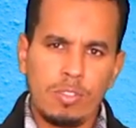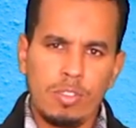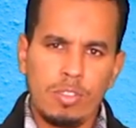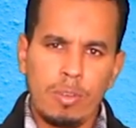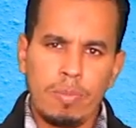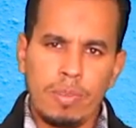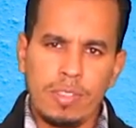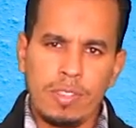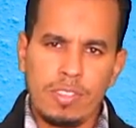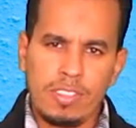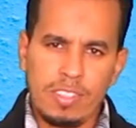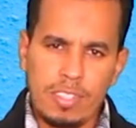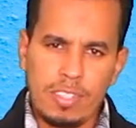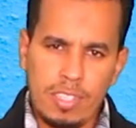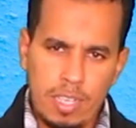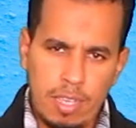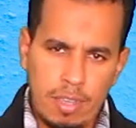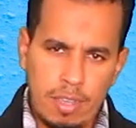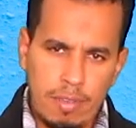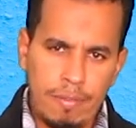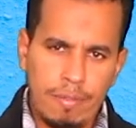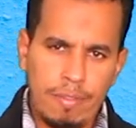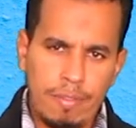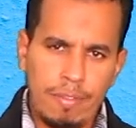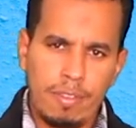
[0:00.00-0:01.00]
to
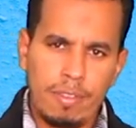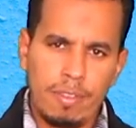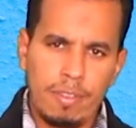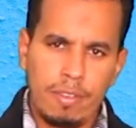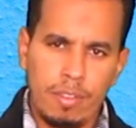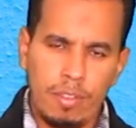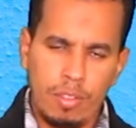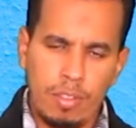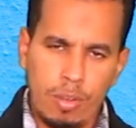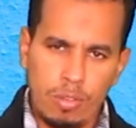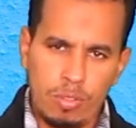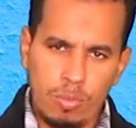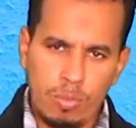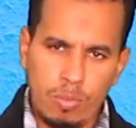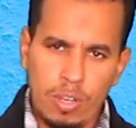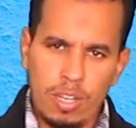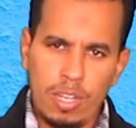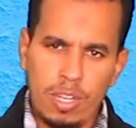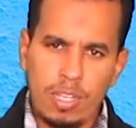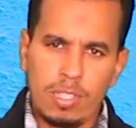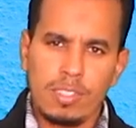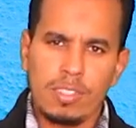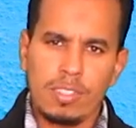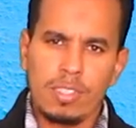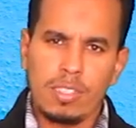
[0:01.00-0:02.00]
perceive those
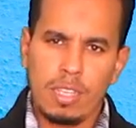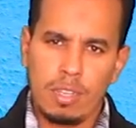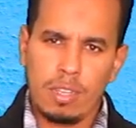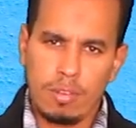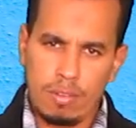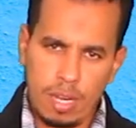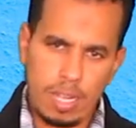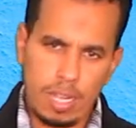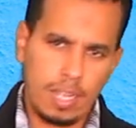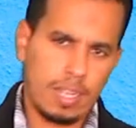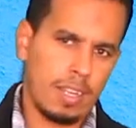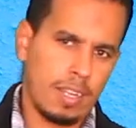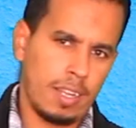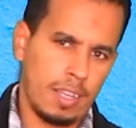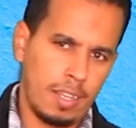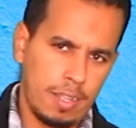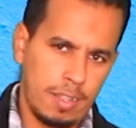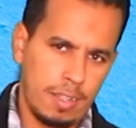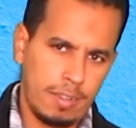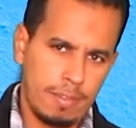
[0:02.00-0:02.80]
words correctly.